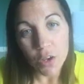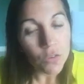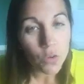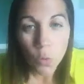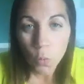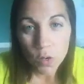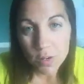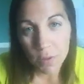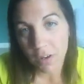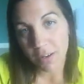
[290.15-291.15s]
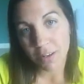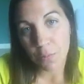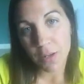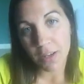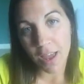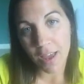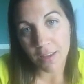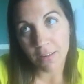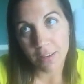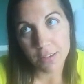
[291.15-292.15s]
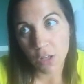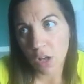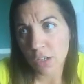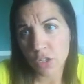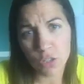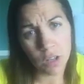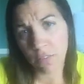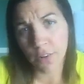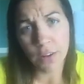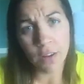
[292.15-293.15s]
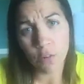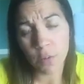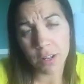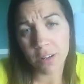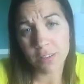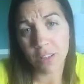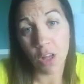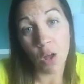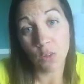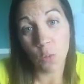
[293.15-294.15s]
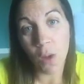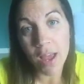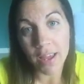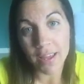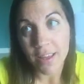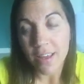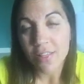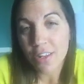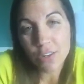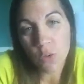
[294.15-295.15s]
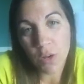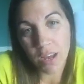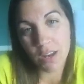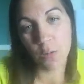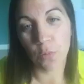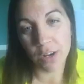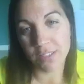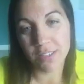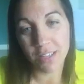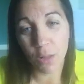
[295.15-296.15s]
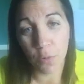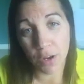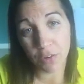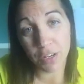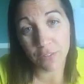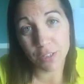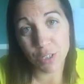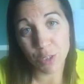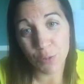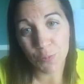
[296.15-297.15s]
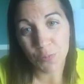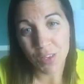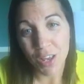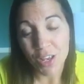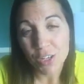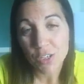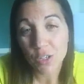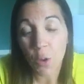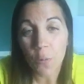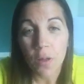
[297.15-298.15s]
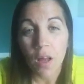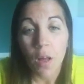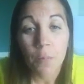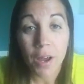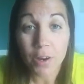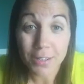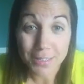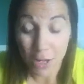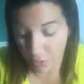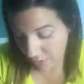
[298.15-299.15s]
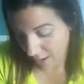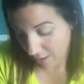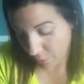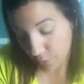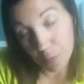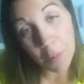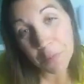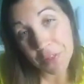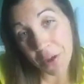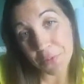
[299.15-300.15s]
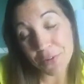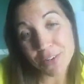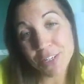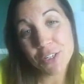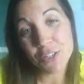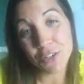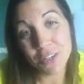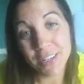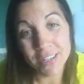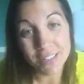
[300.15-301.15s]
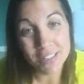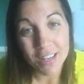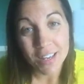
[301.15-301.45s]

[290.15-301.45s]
So don't worry about getting a big head. As long as you're loving on everybody else along the way, then it's okay to embrace and celebrate your gifts too. So Parents out there, remember that when you're teaching your kids.